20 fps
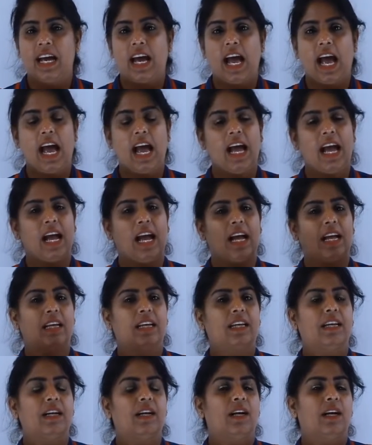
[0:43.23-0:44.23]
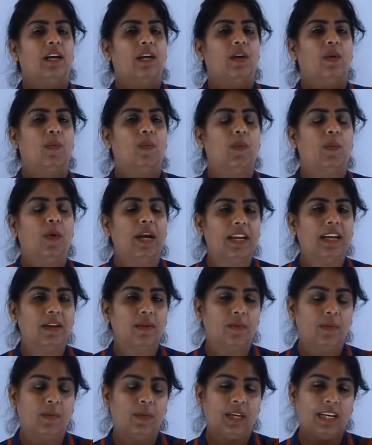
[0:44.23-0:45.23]
And when
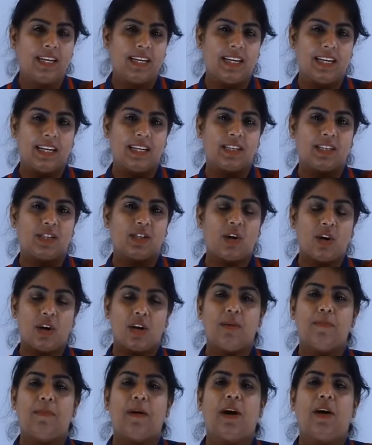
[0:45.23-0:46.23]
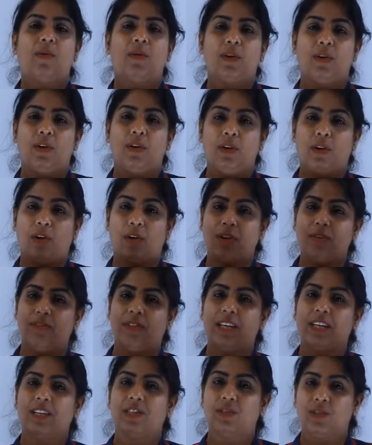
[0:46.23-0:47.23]
we talk about a lot of
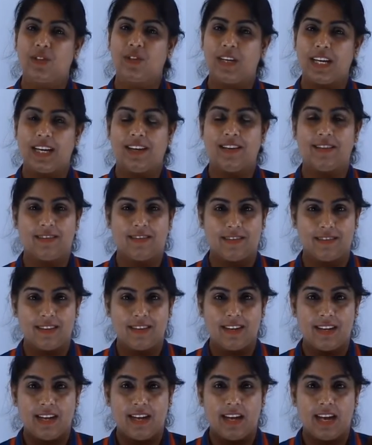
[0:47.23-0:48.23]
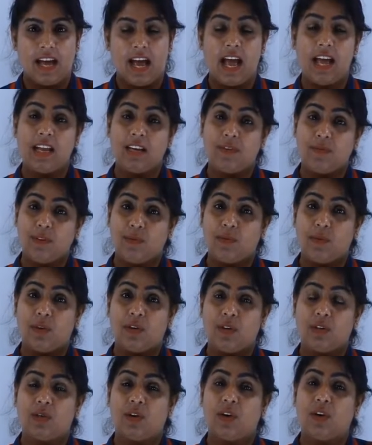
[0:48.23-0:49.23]
things together and we want to
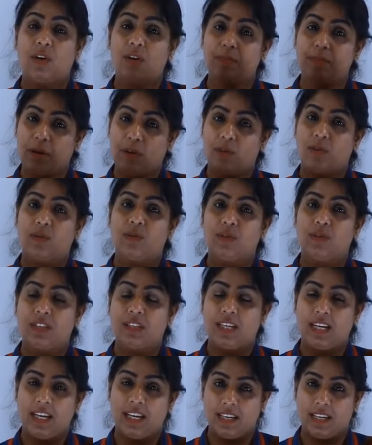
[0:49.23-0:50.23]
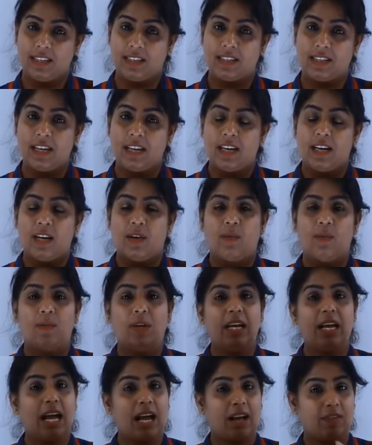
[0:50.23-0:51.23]
talk about those things, we
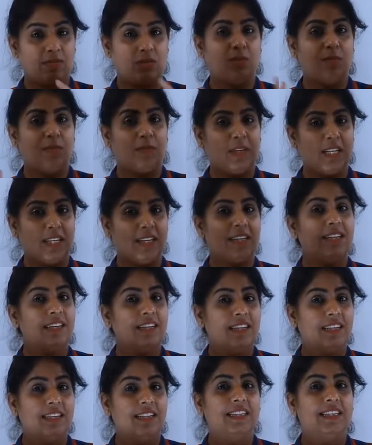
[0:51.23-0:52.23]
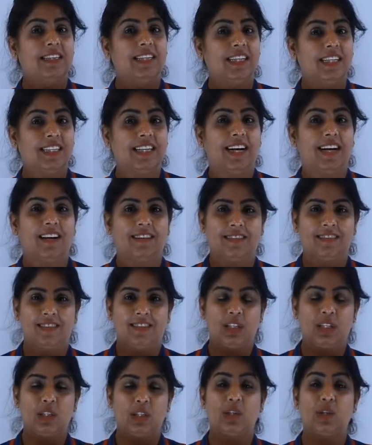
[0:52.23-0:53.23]
have to make a data.
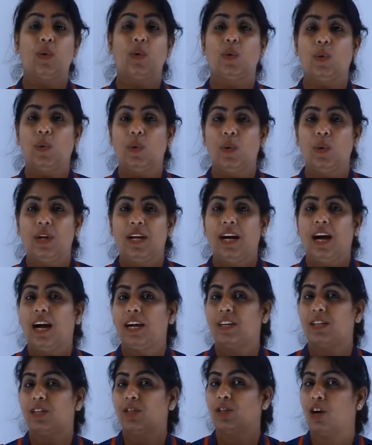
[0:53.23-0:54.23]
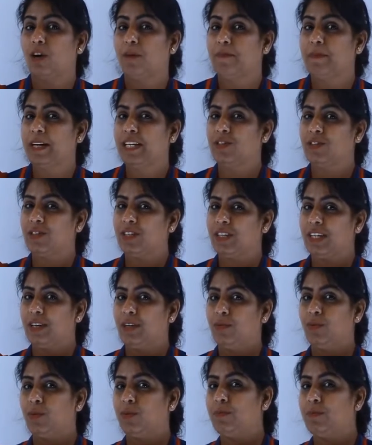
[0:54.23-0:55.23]
So, our topic today
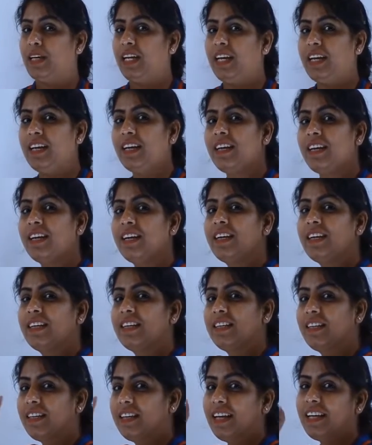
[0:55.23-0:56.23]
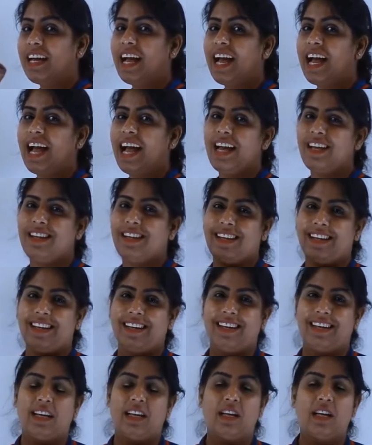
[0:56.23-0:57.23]
would be data handling.